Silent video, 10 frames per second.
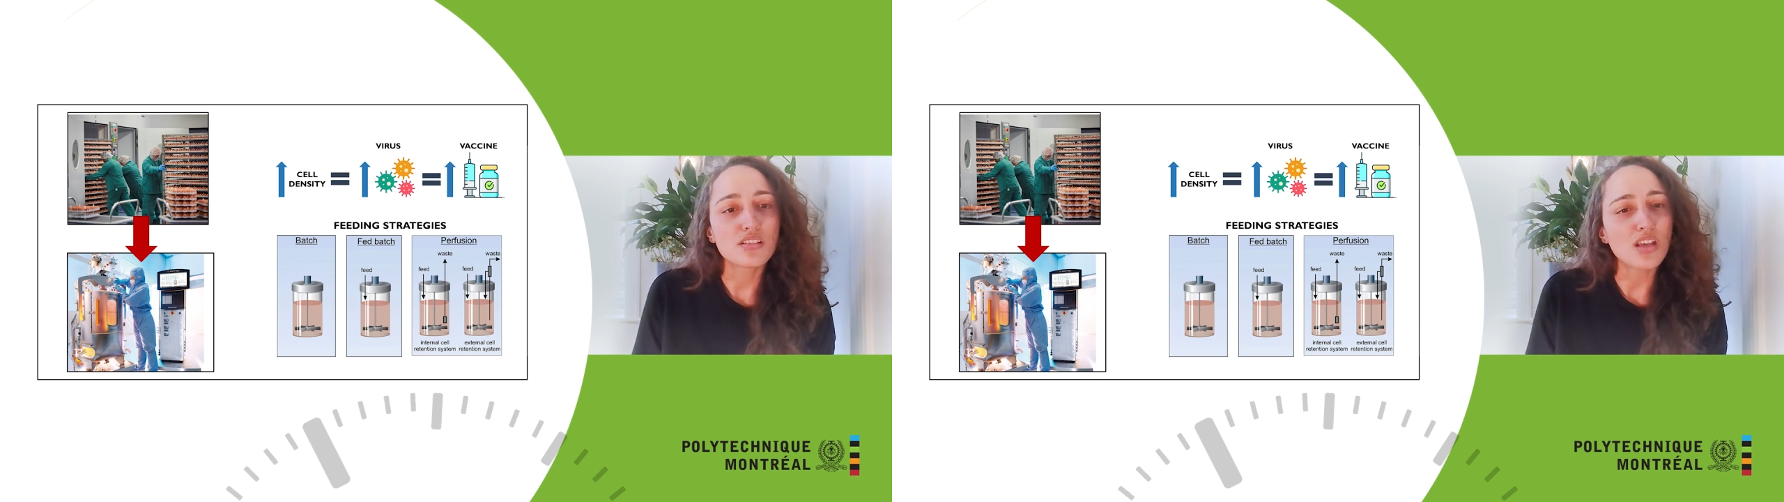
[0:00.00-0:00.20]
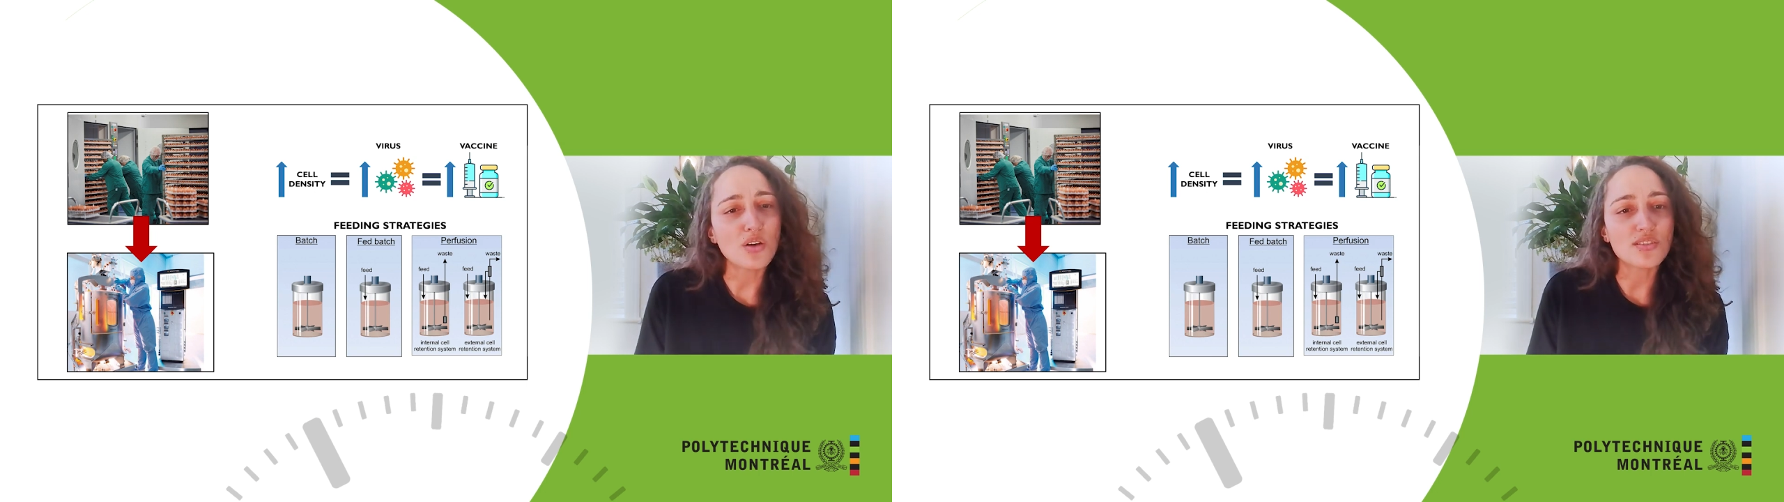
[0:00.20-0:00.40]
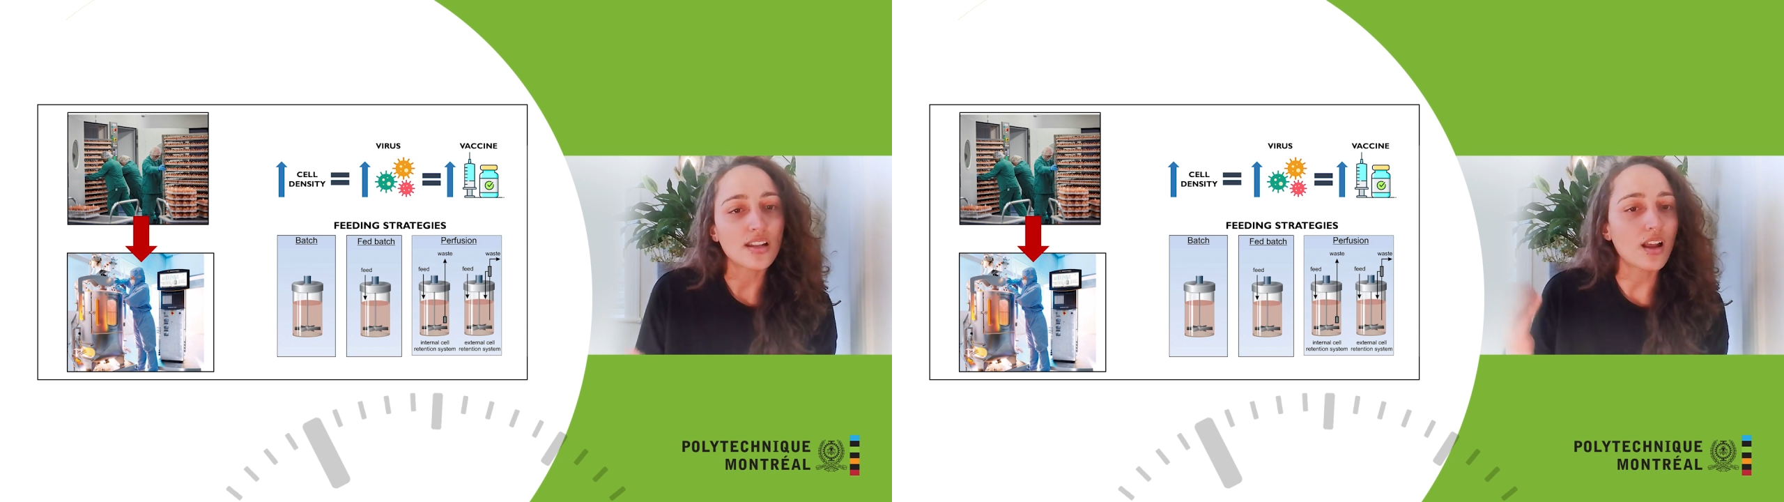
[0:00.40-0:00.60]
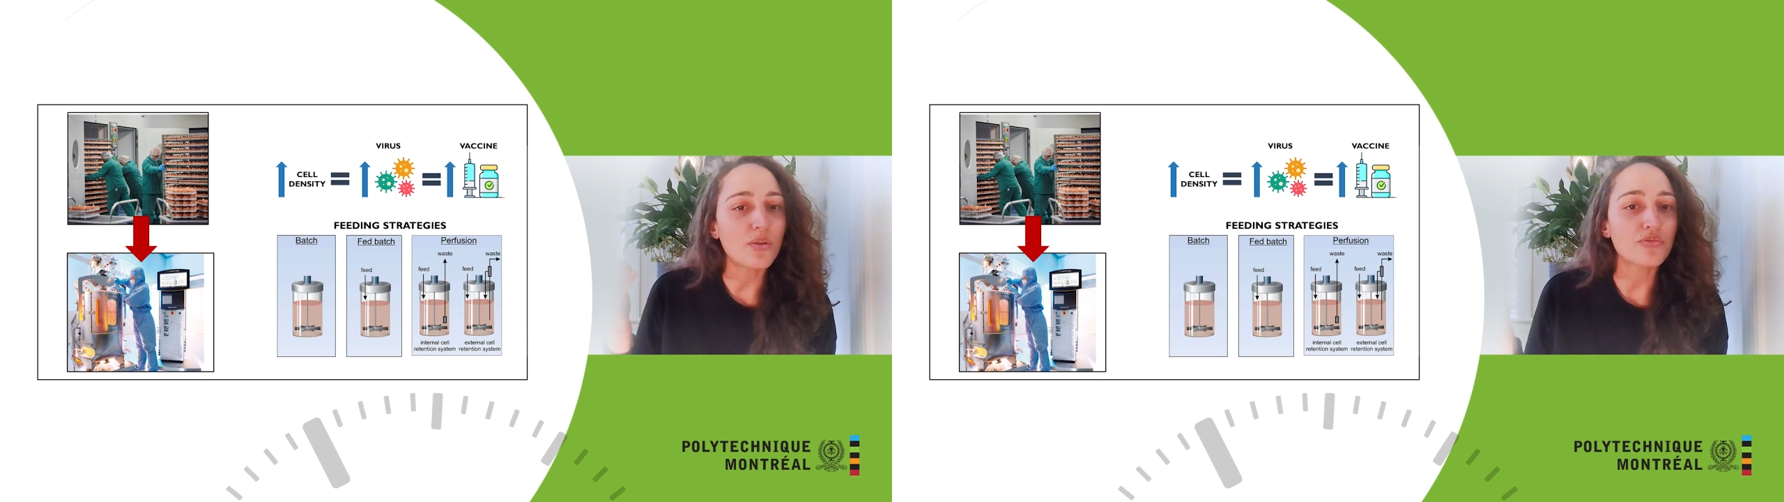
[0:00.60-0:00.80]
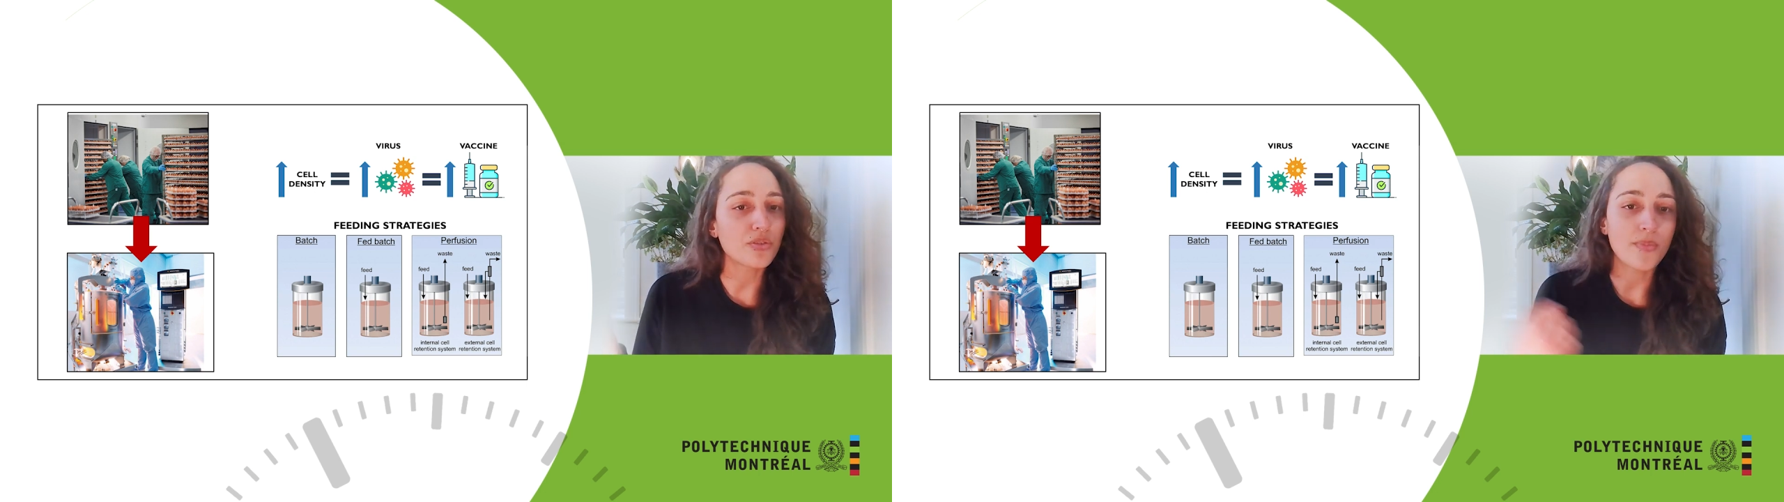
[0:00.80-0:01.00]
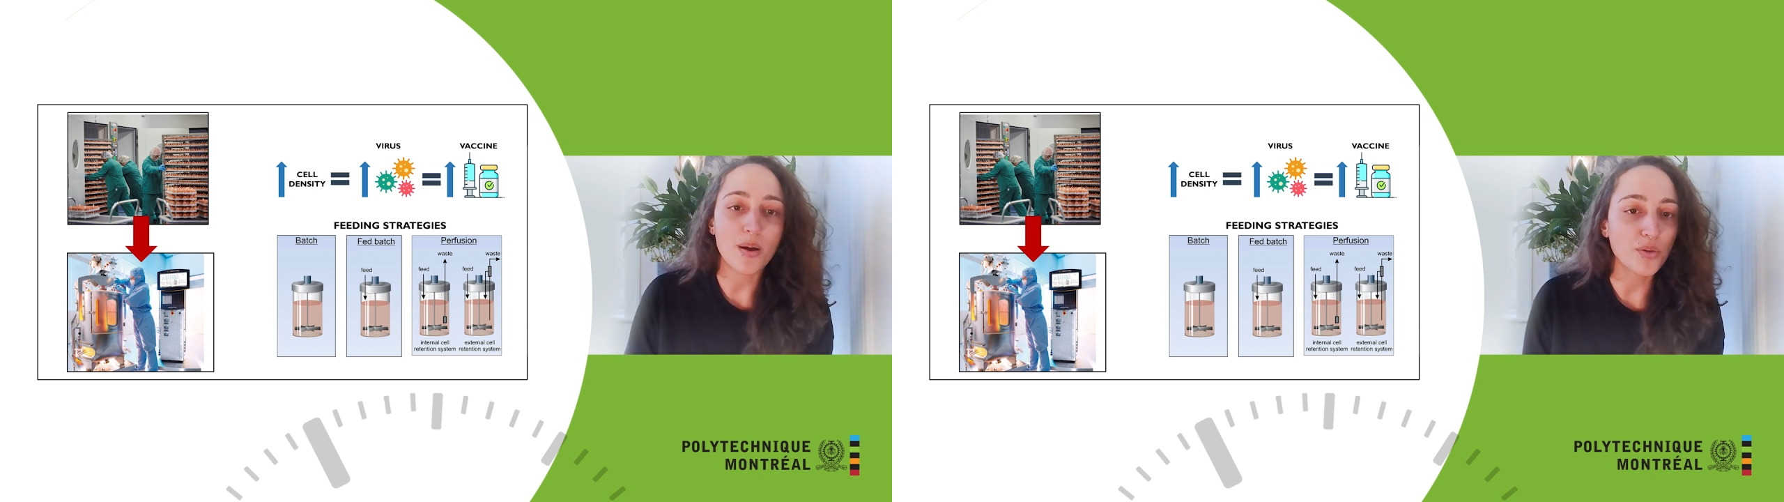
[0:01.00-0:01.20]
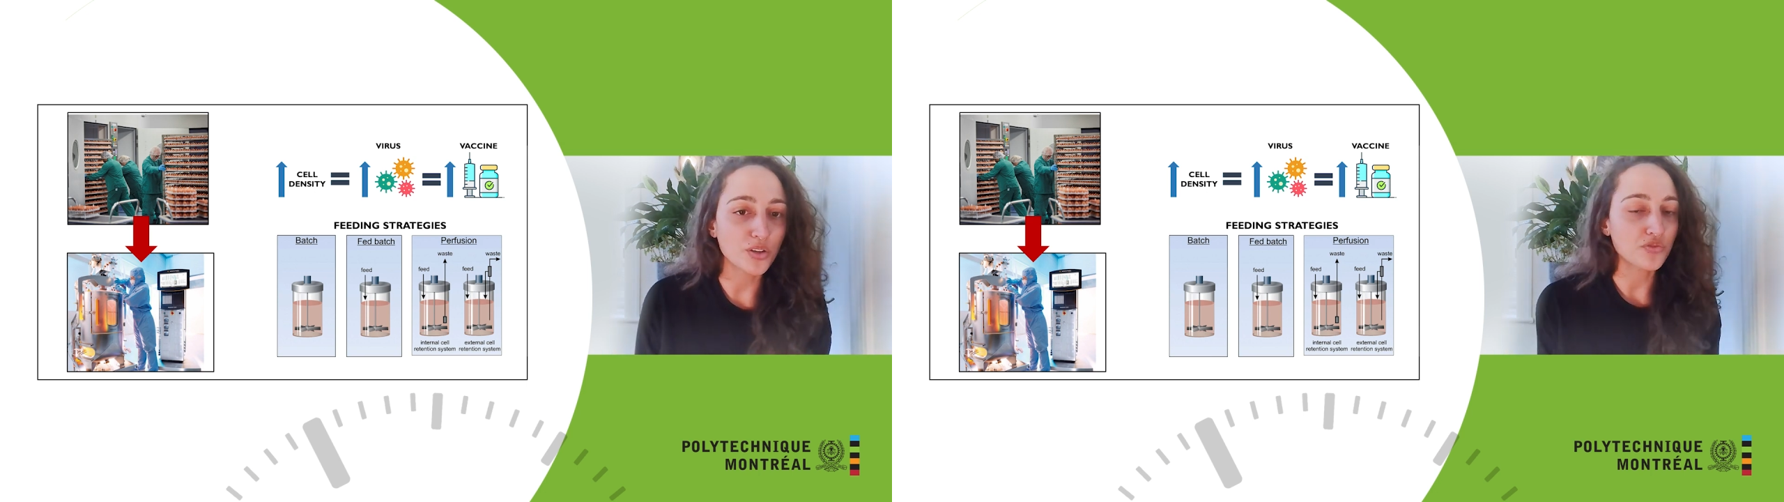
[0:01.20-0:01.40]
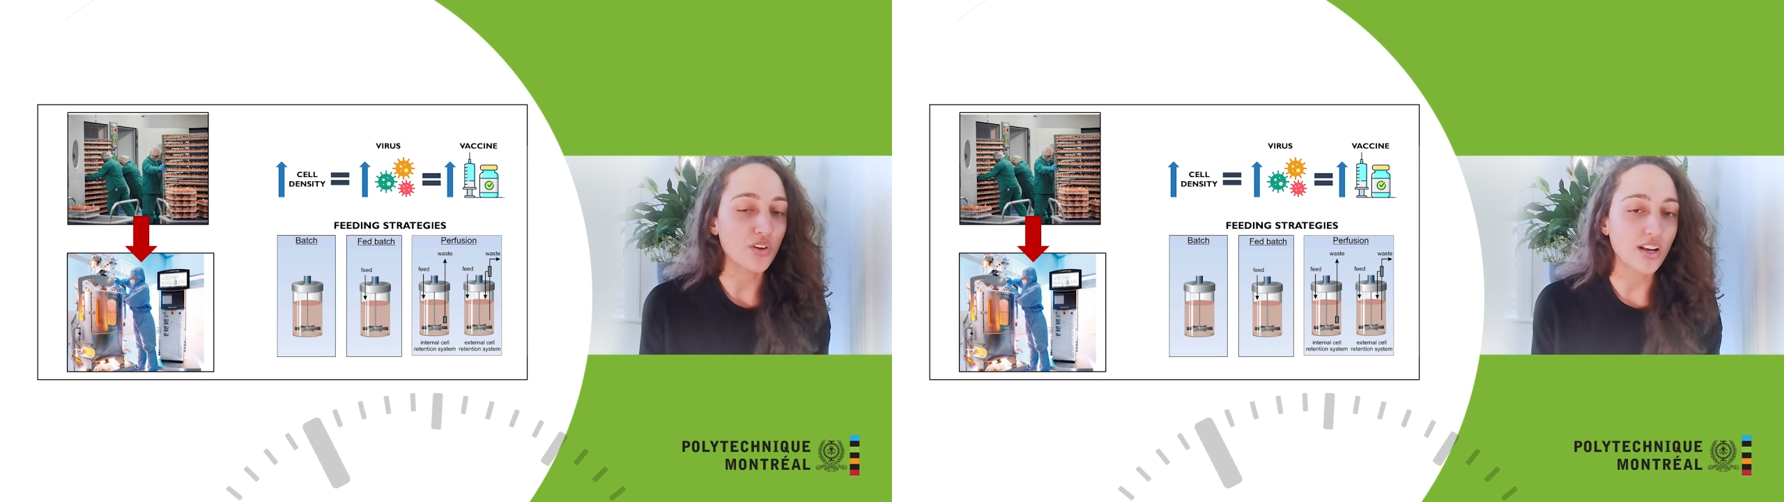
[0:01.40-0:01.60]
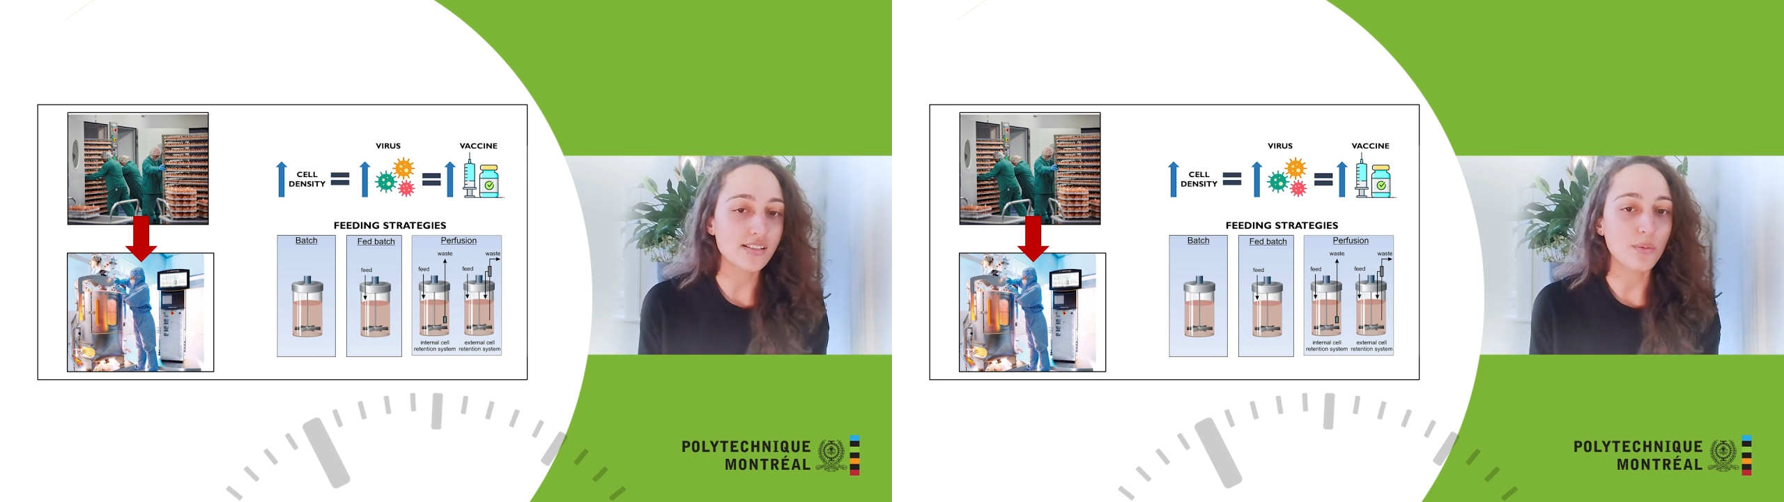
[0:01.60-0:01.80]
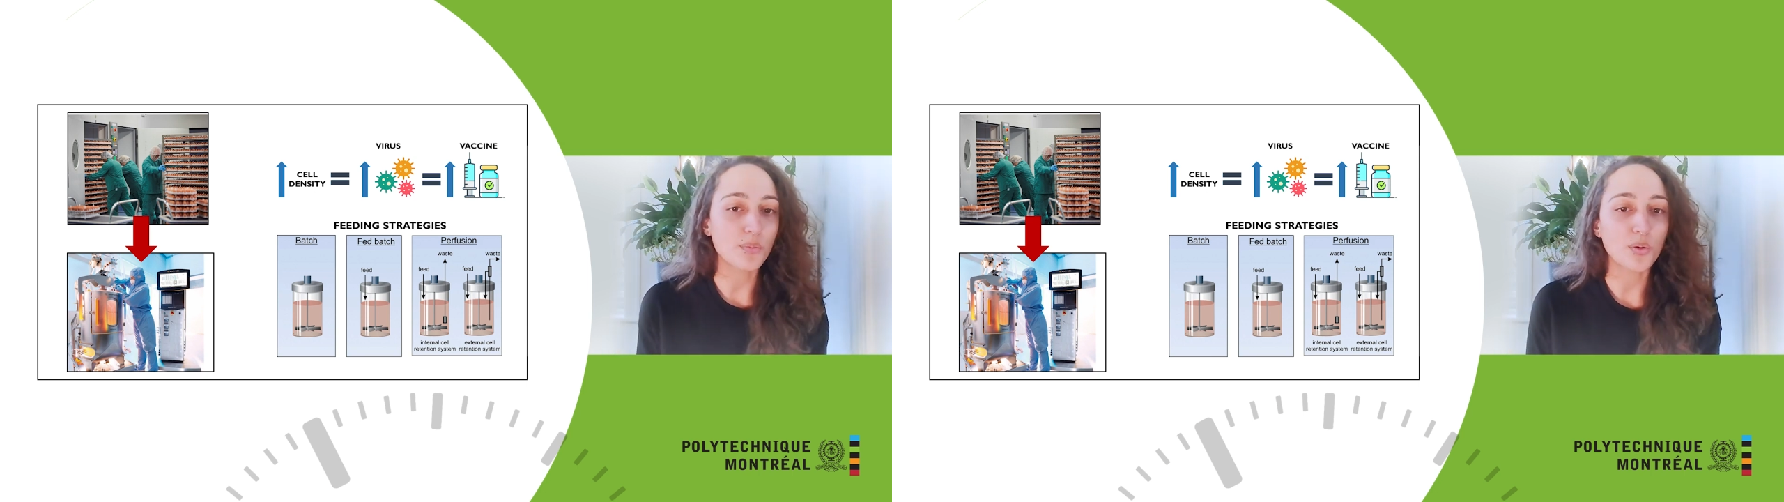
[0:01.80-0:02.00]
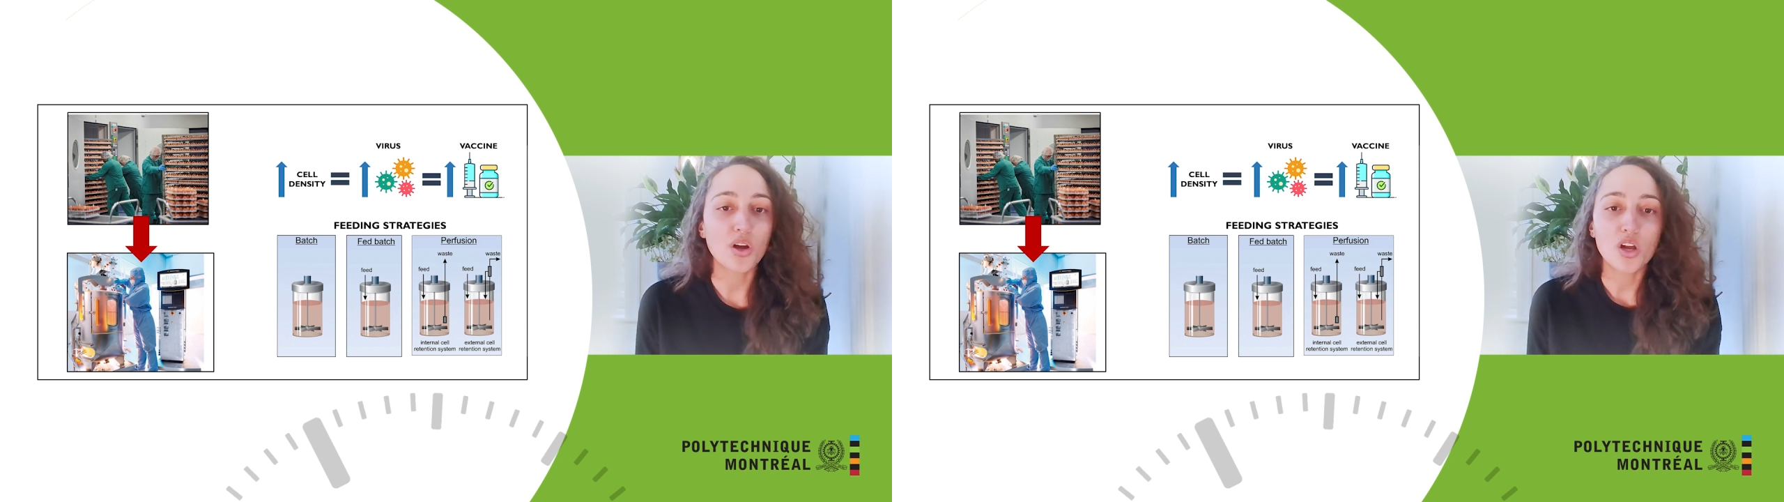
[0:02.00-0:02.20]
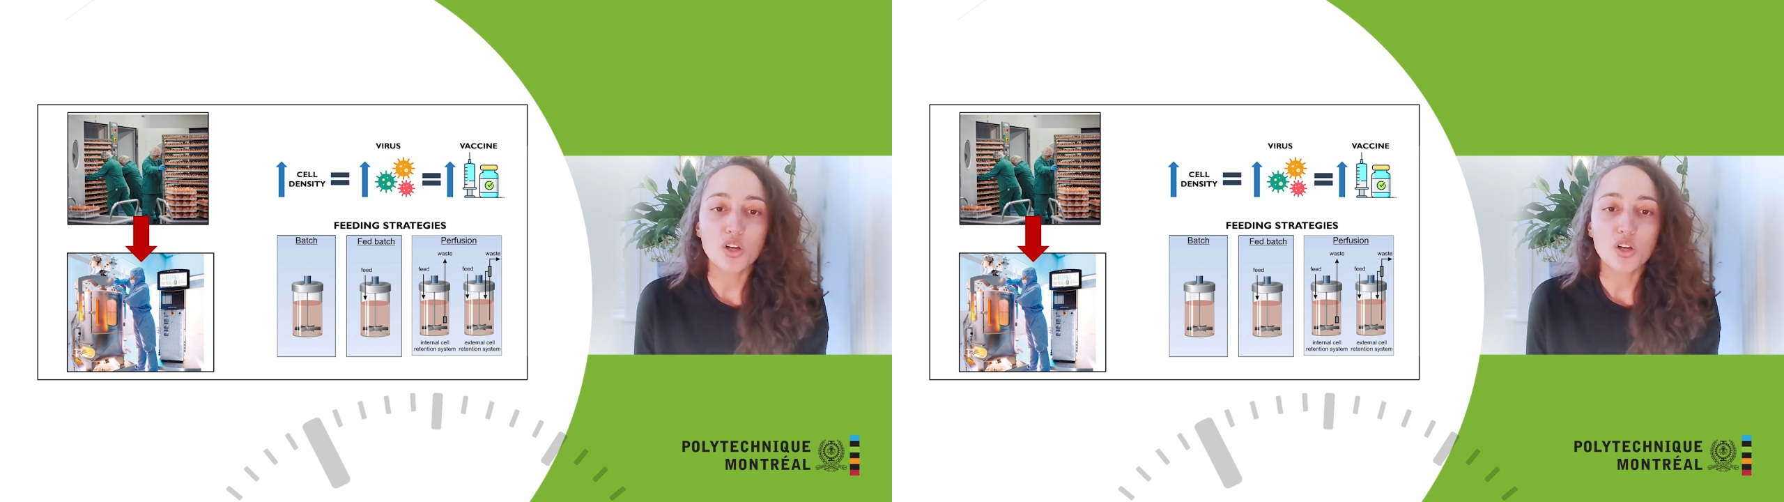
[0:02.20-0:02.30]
that come from mammals, for example,